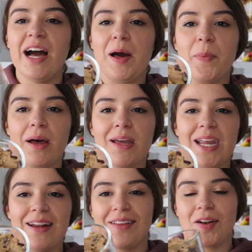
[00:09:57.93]
I'll probably
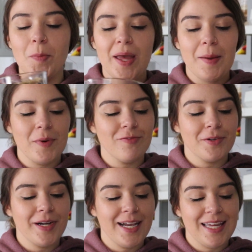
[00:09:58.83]
eat a little bit
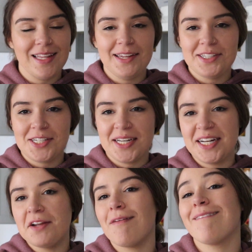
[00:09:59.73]
before I eat lunch
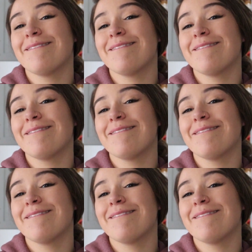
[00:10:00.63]
here.